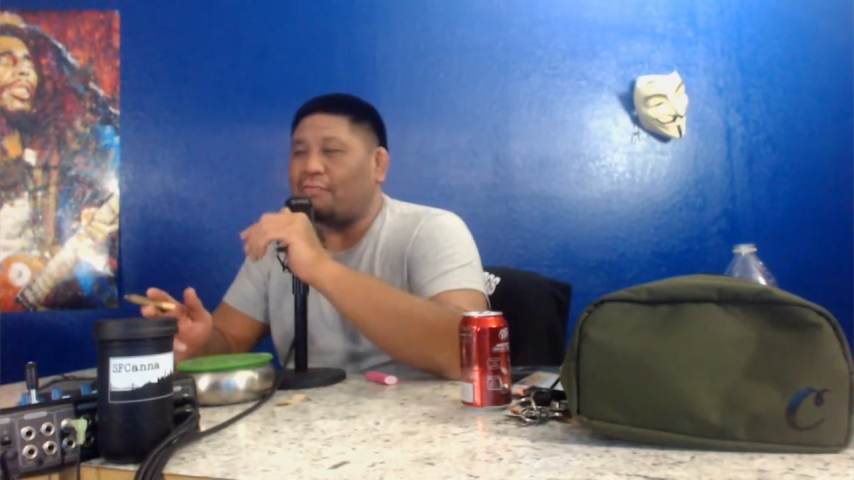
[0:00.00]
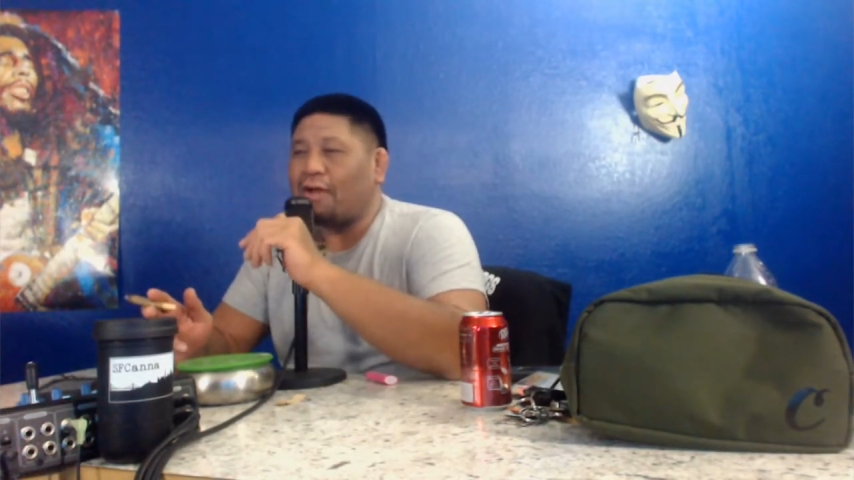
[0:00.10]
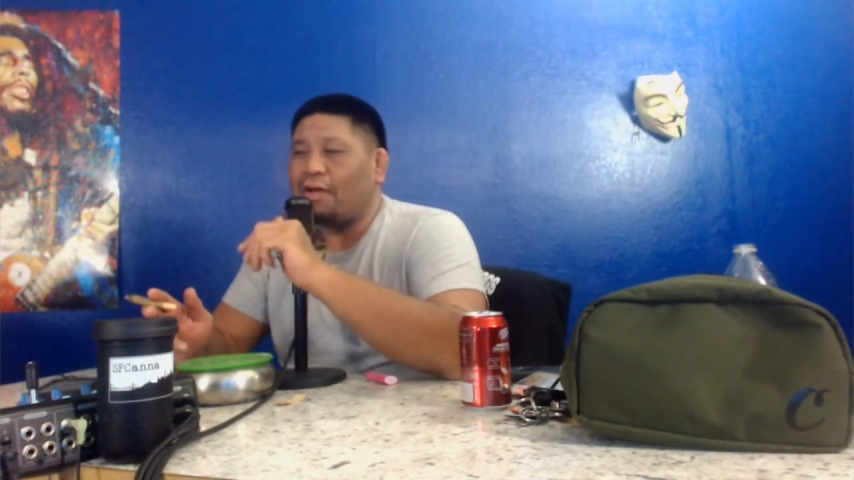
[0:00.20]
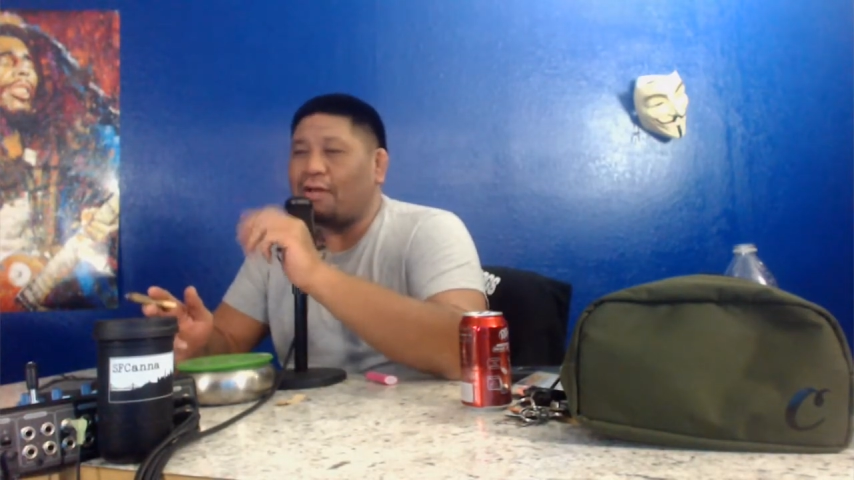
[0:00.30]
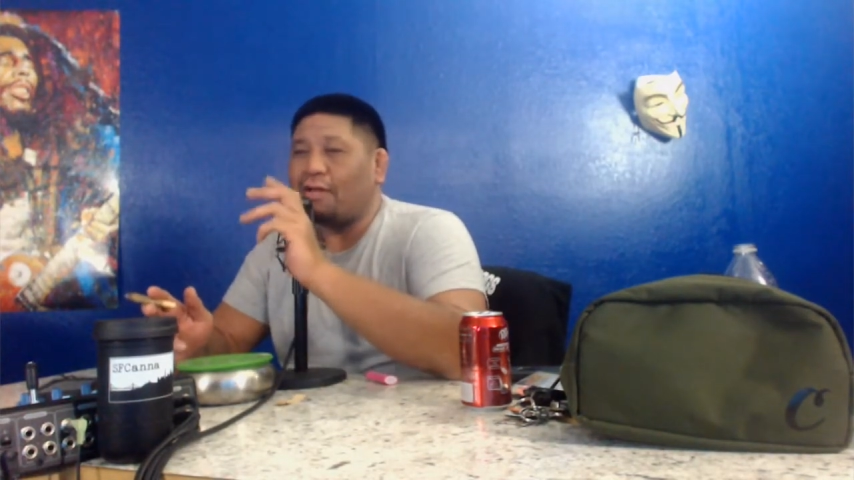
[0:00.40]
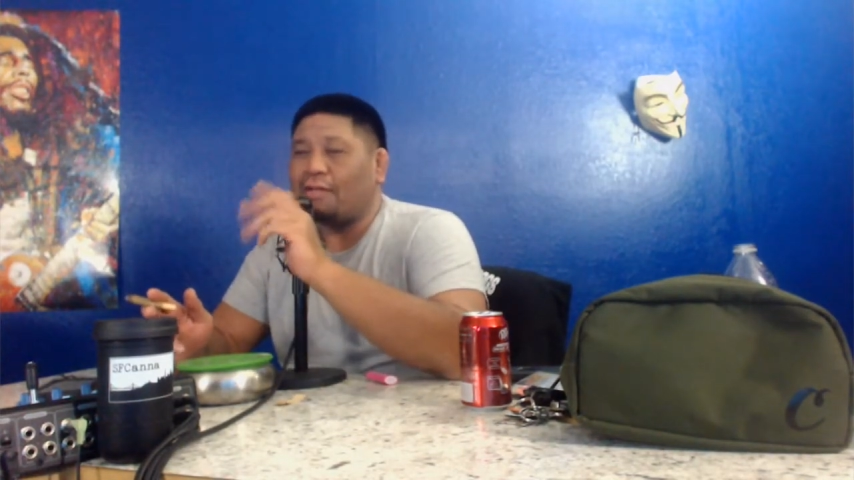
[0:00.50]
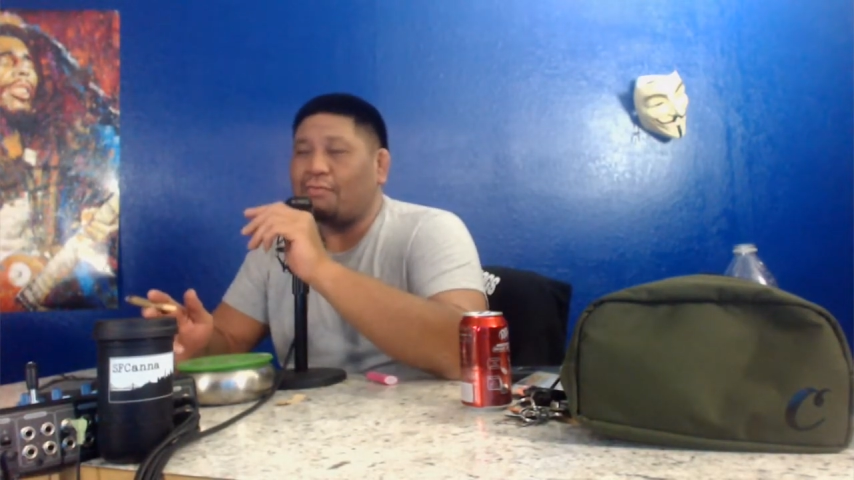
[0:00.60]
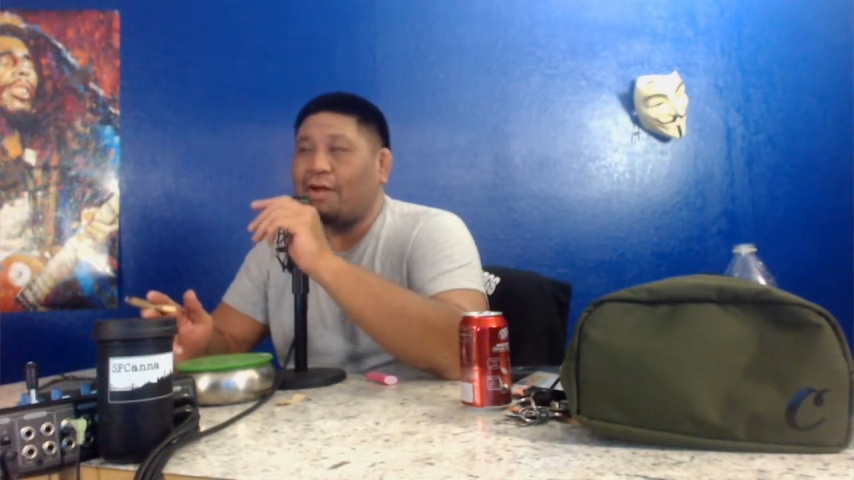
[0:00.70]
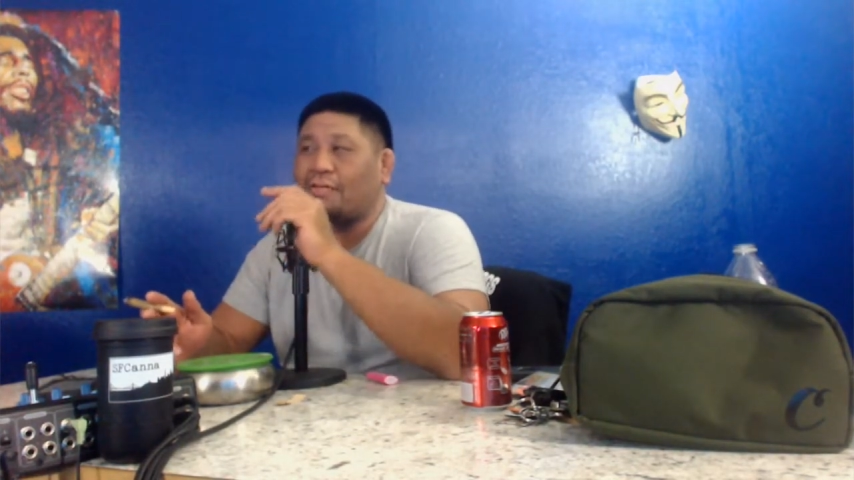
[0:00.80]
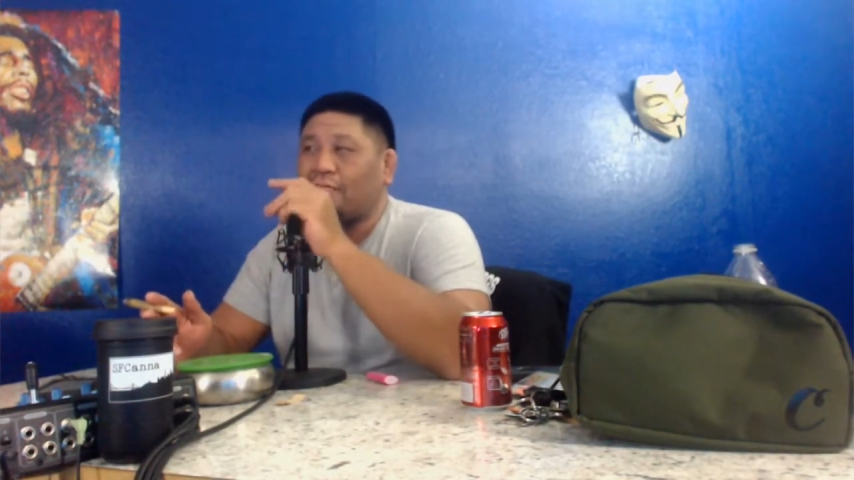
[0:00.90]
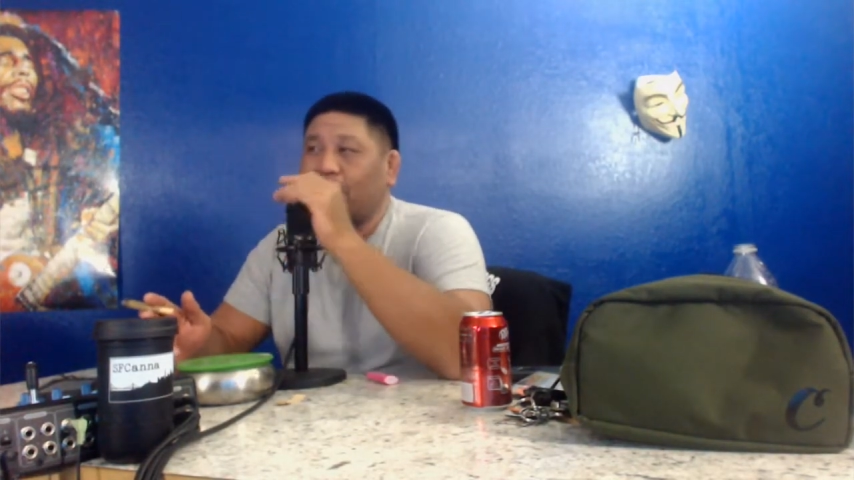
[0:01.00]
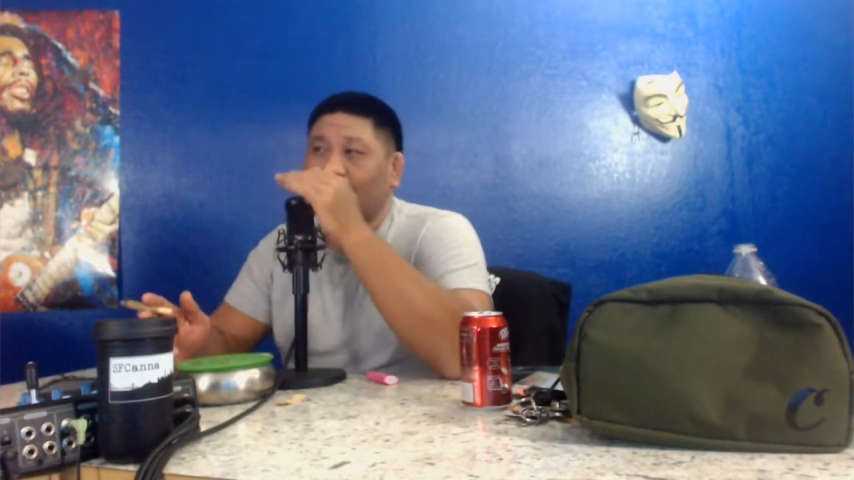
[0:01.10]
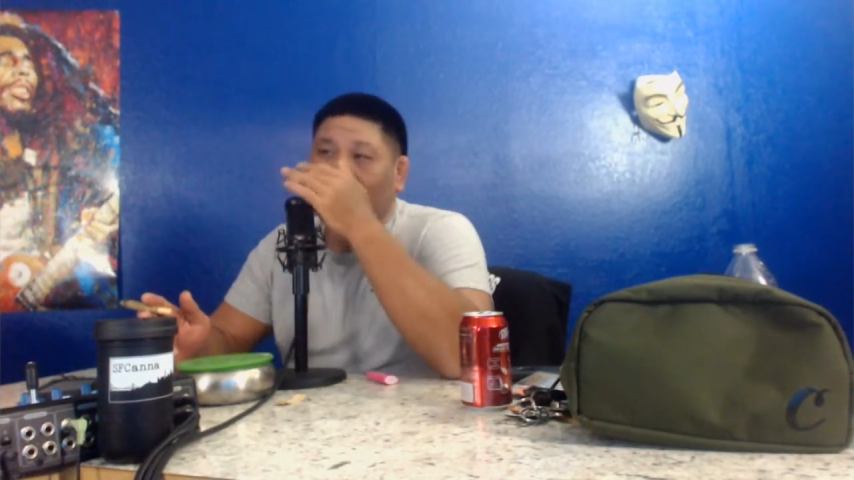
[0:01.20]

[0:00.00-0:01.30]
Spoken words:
the right cut, the right seeds.